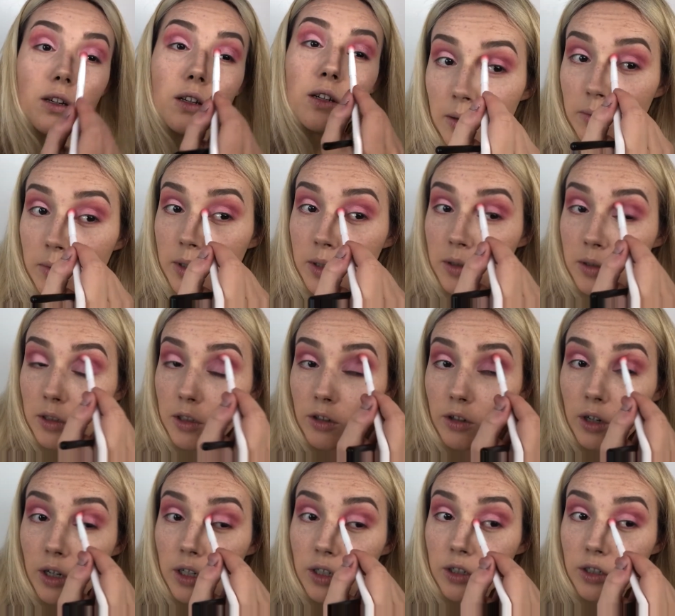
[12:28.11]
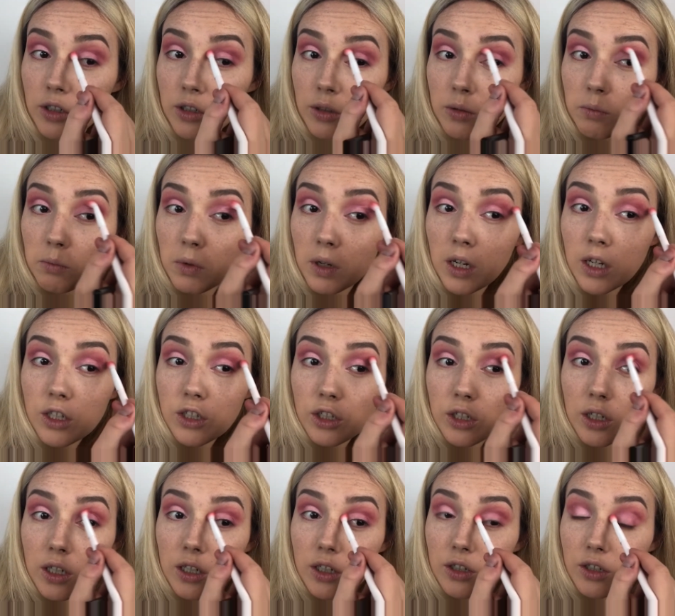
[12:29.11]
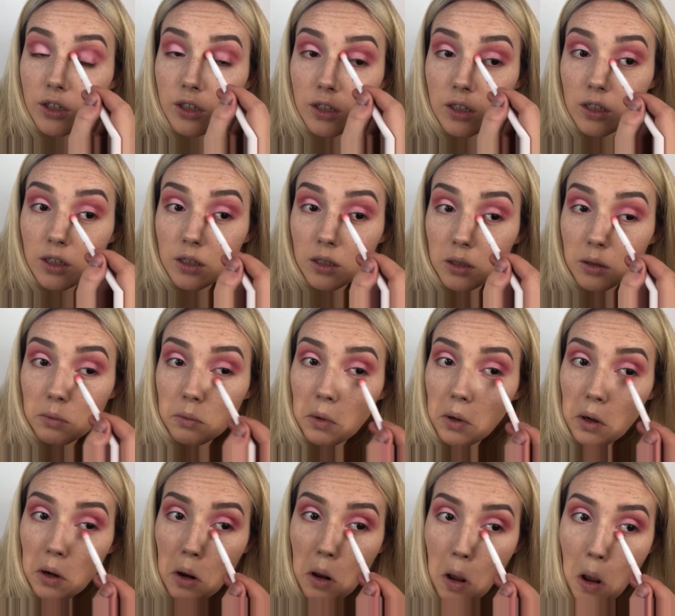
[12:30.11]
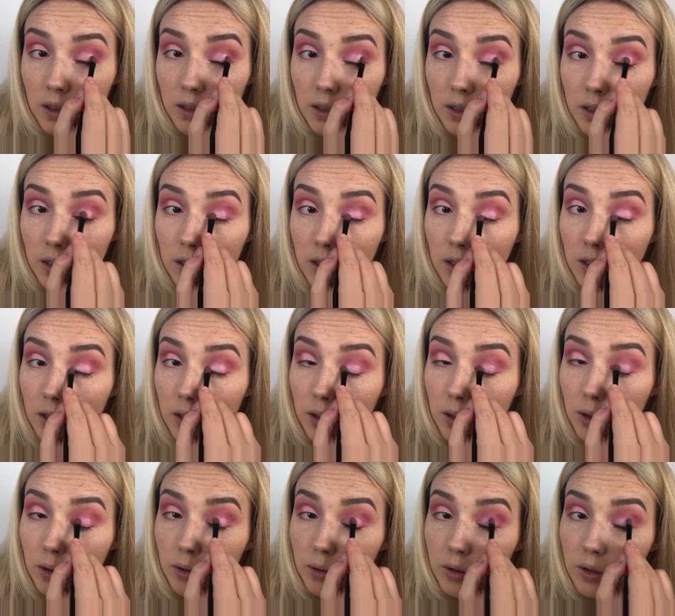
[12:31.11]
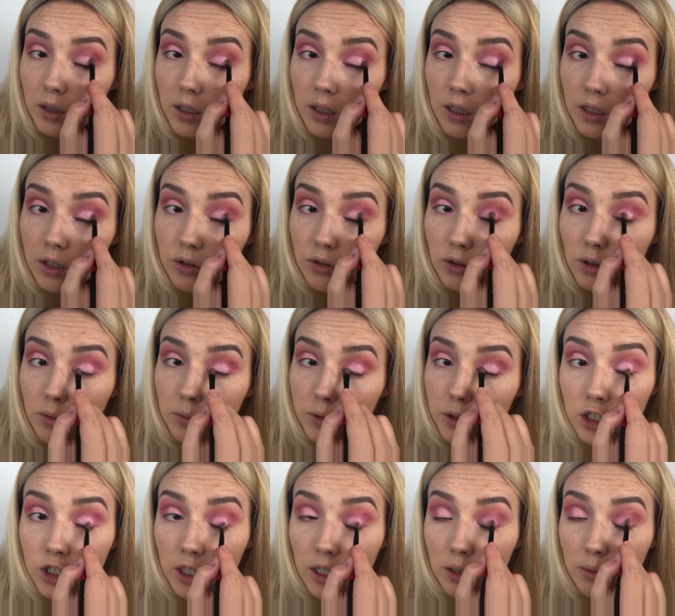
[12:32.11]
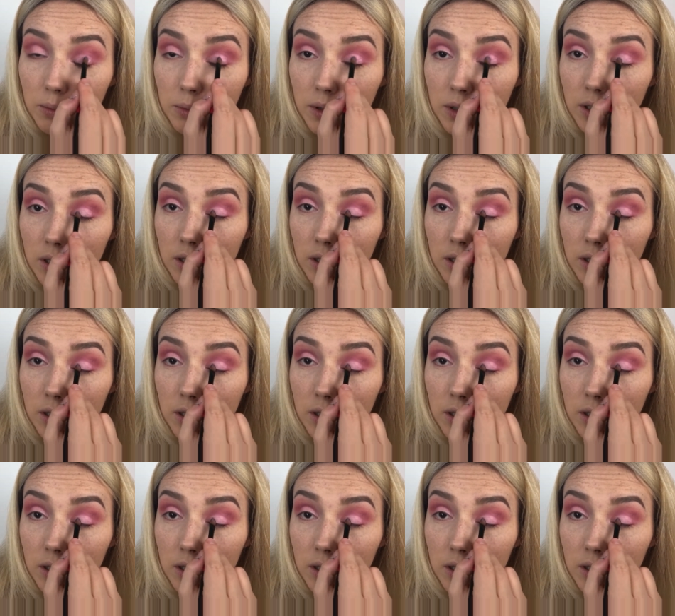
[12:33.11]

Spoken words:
I'm just trying to smudge edges a little bit. And here you go in like in drop shape.